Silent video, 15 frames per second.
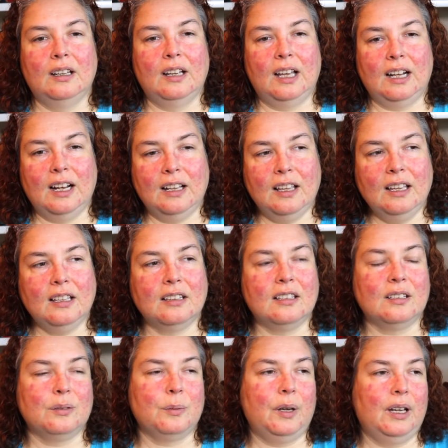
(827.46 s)
And I like it
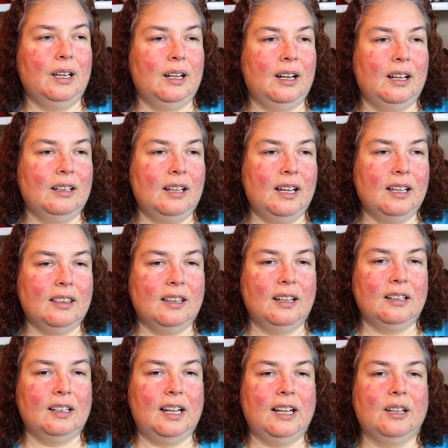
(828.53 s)
this way, and I like
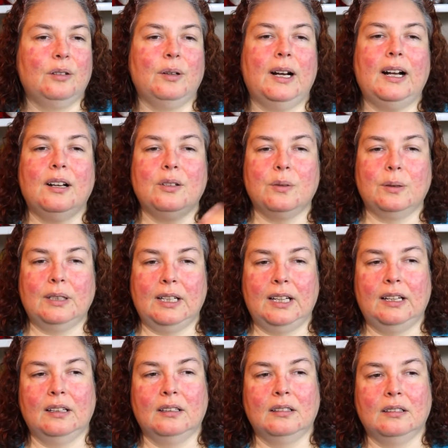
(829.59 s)
that like
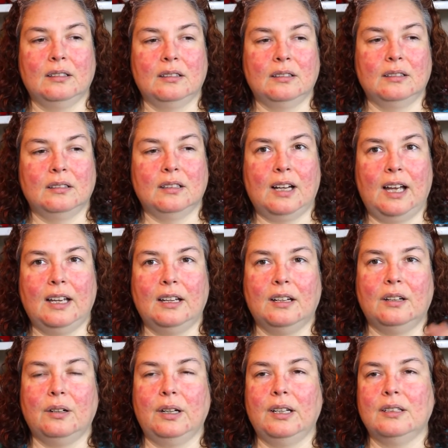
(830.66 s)
gradually I
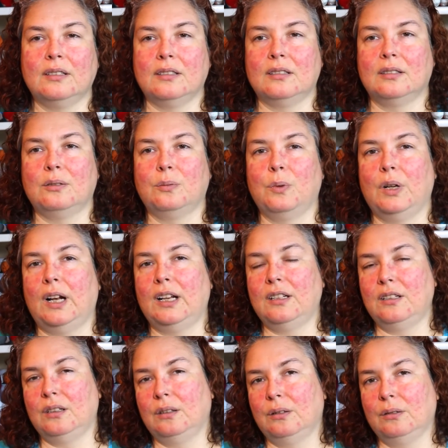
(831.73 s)
increase what I
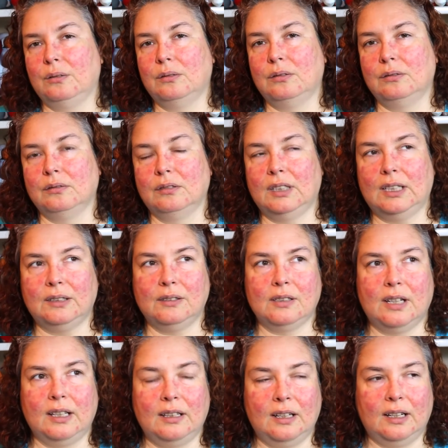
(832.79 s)
do
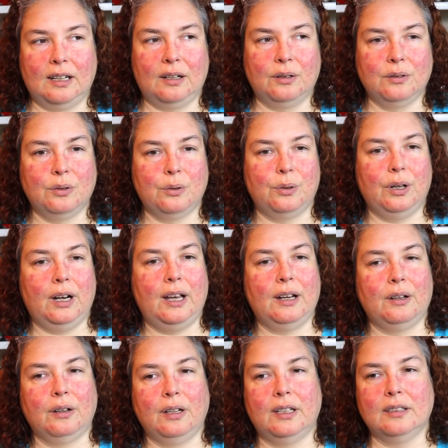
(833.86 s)
outside the house, or I
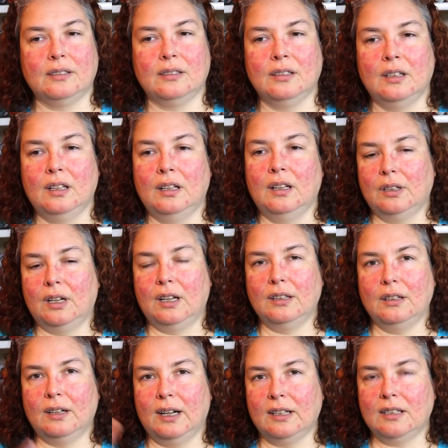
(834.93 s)
increase
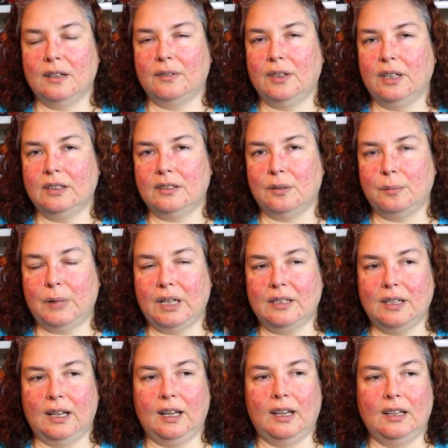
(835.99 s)
other activities in my
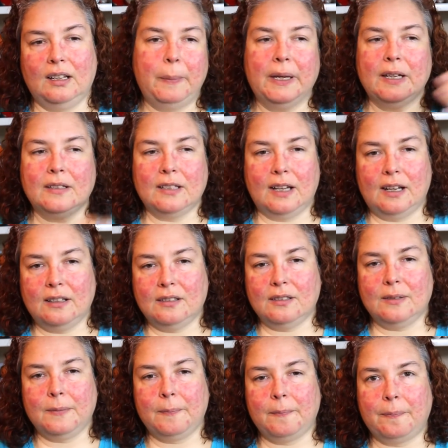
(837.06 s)
day, because
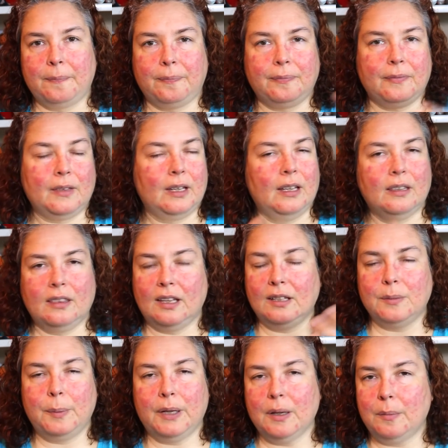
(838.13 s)
as
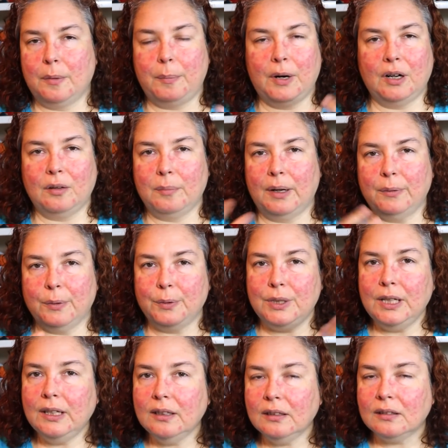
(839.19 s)
things become a part of my
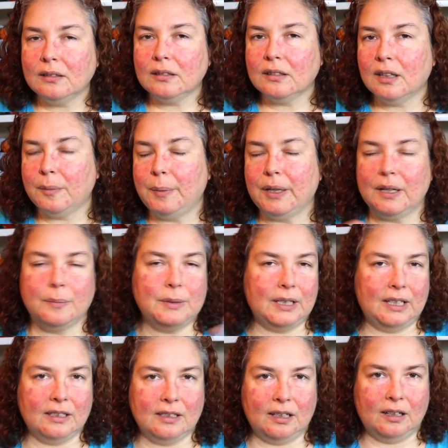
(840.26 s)
routine, it becomes
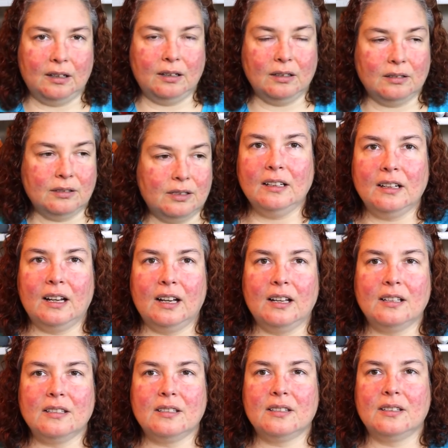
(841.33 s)
easier.
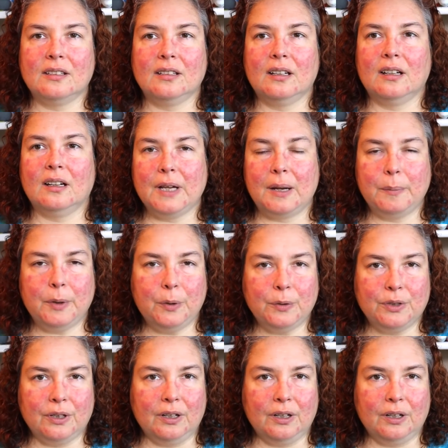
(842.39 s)
As time goes